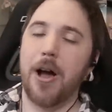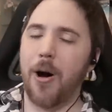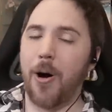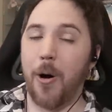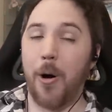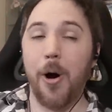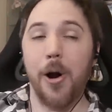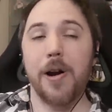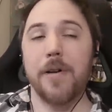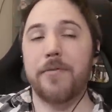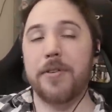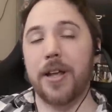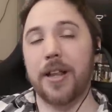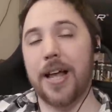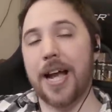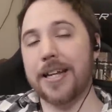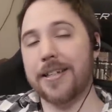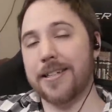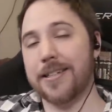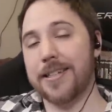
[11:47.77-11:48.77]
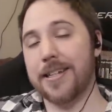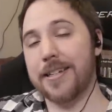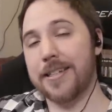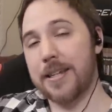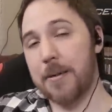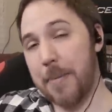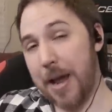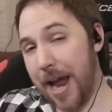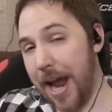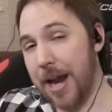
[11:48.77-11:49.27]
Or if you like to see
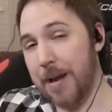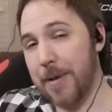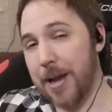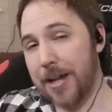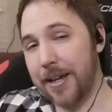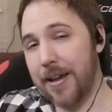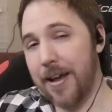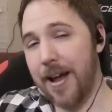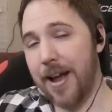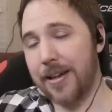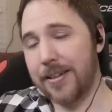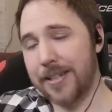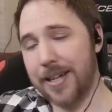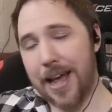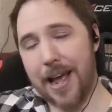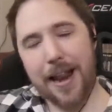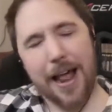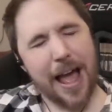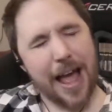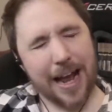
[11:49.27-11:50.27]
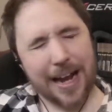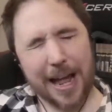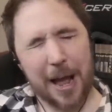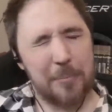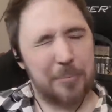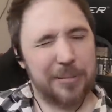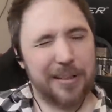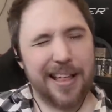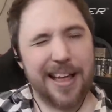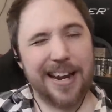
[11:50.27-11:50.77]
some anime content, I
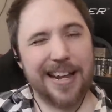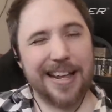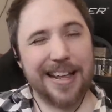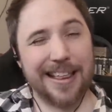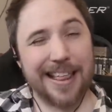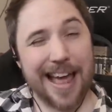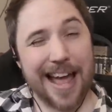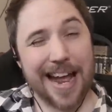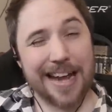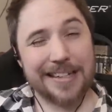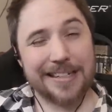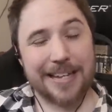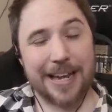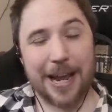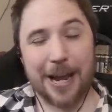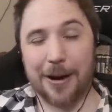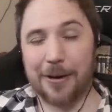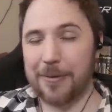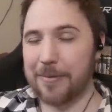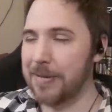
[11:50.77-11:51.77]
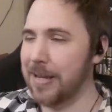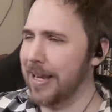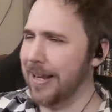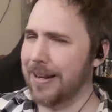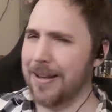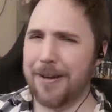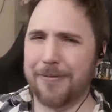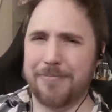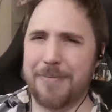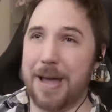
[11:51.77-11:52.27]
got plenty of that too. You
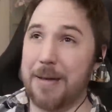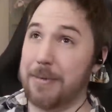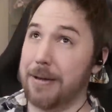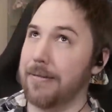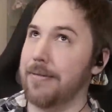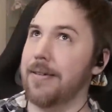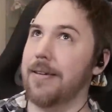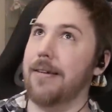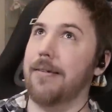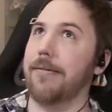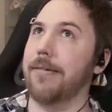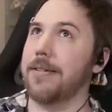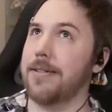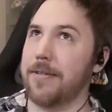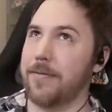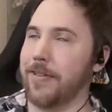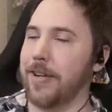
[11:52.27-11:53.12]
know, maybe years of